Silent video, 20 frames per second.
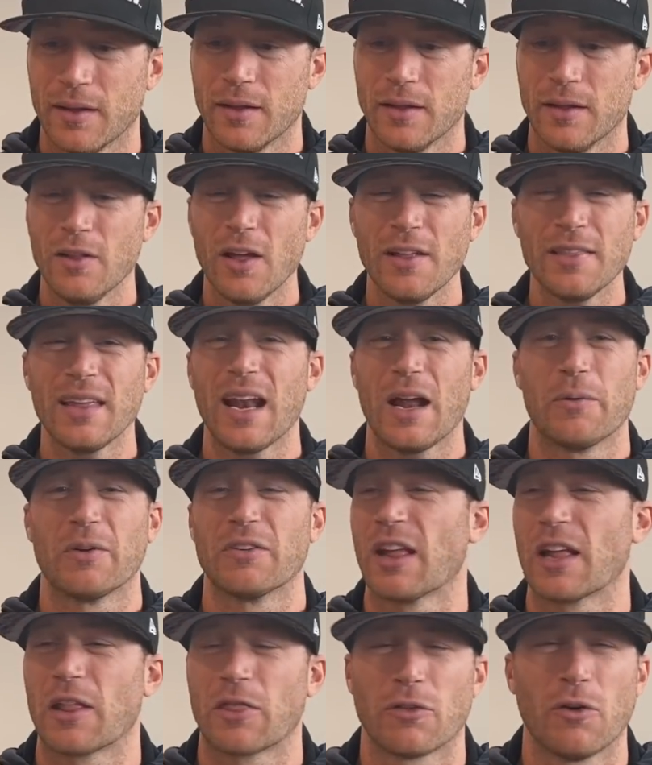not that I was
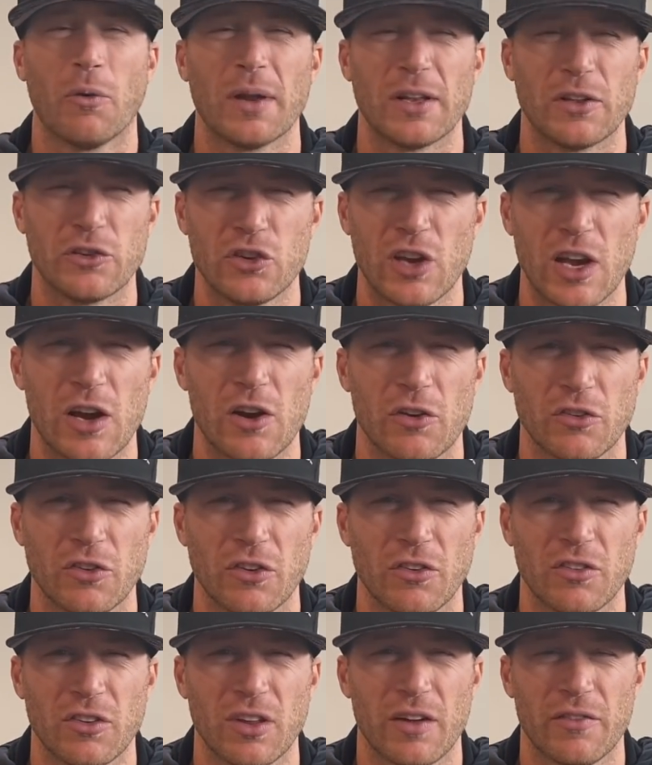like throwing chairs
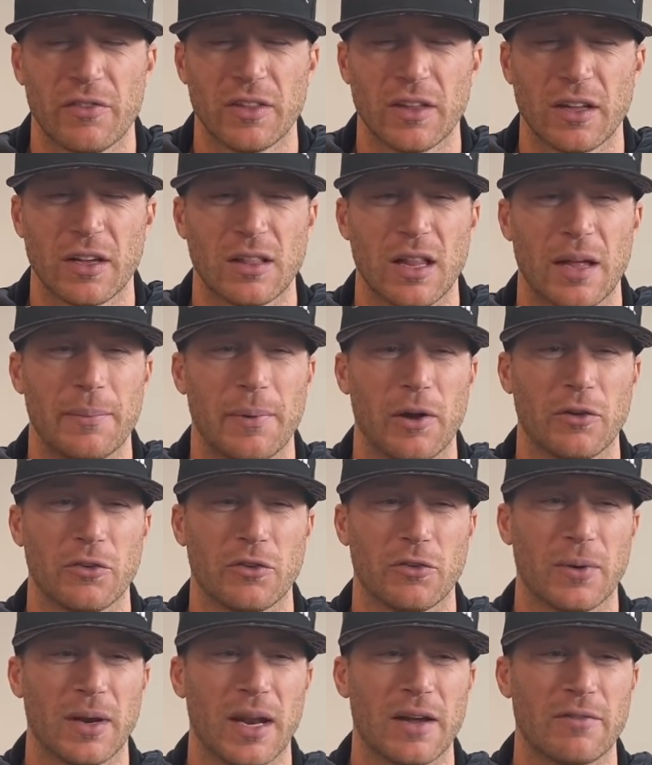and stuff in the clubhouse
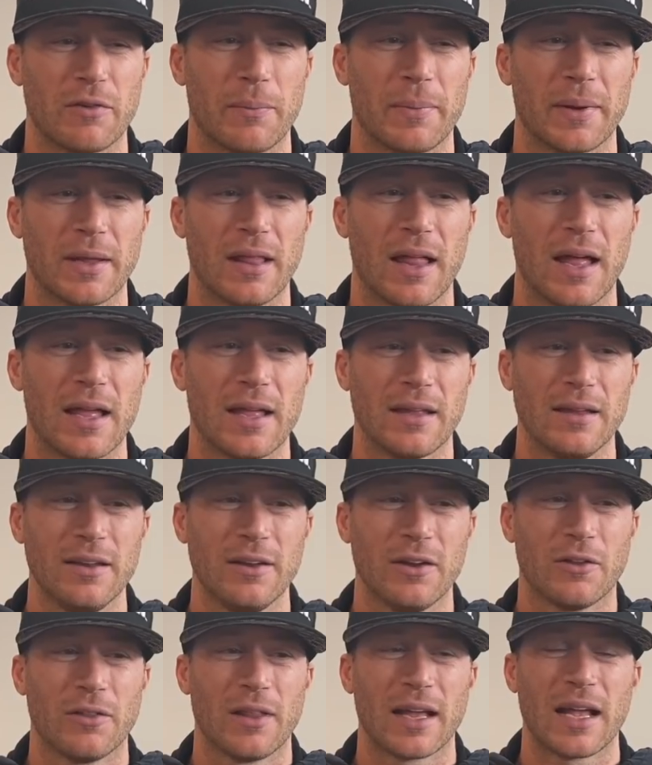or whatever, but like, you
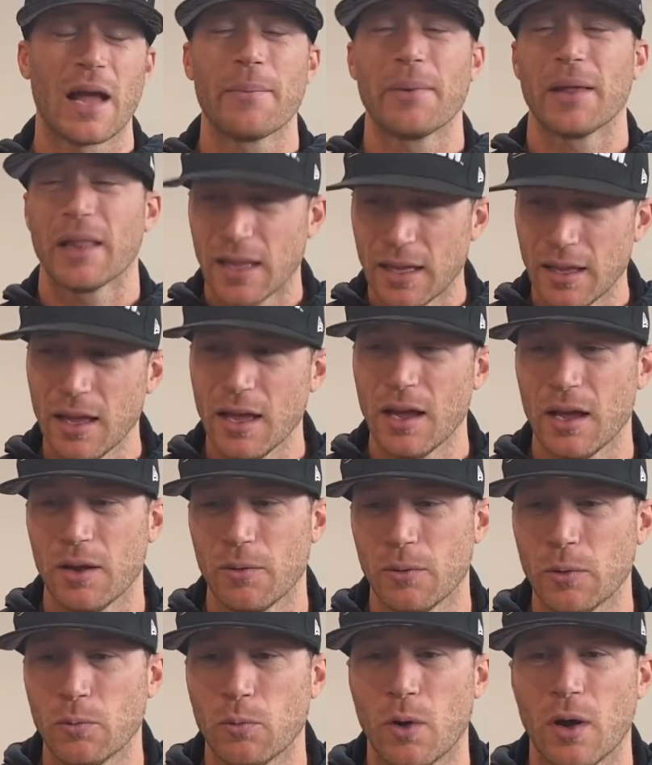know, like I'd be like, yay,
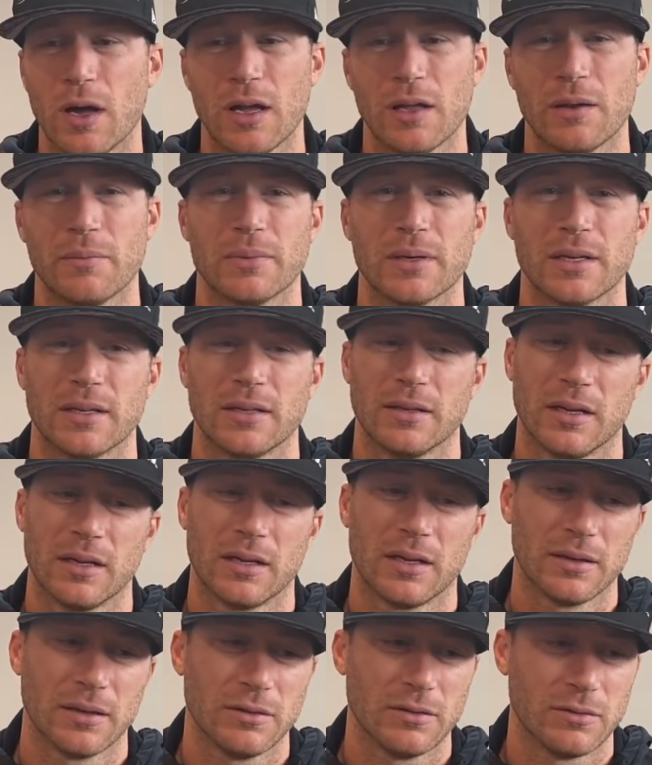we won, but
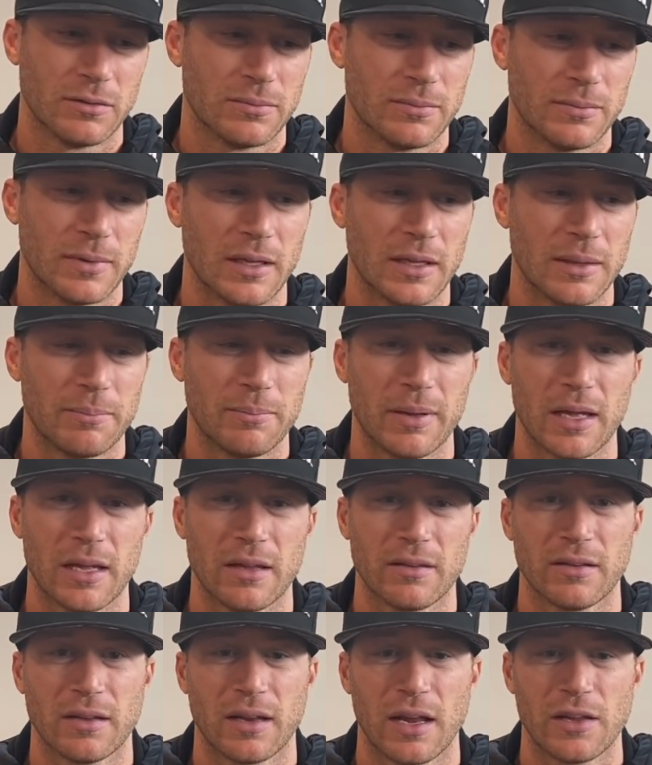I'm really
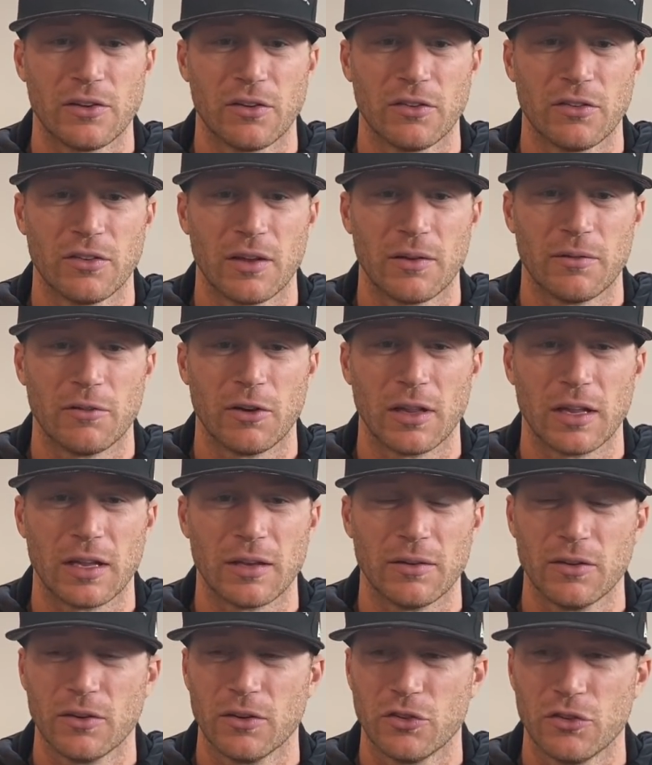pissed that I just did really
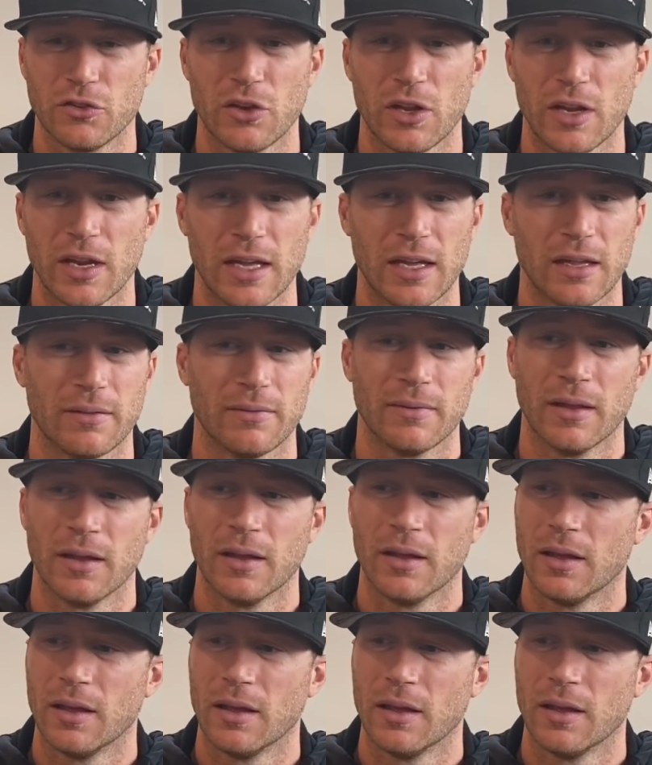shitty and